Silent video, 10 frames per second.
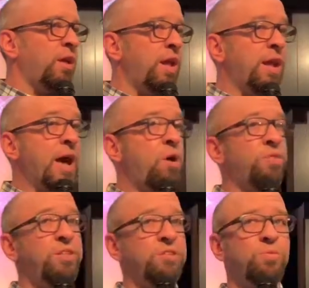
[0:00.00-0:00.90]
And now
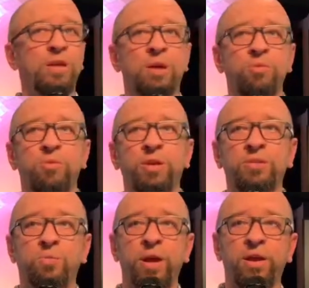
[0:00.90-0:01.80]
this week I'm doing
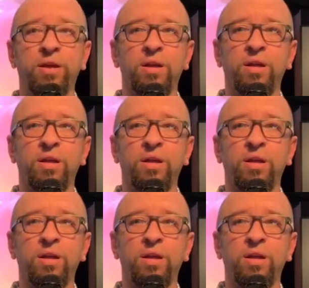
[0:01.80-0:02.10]
his wedding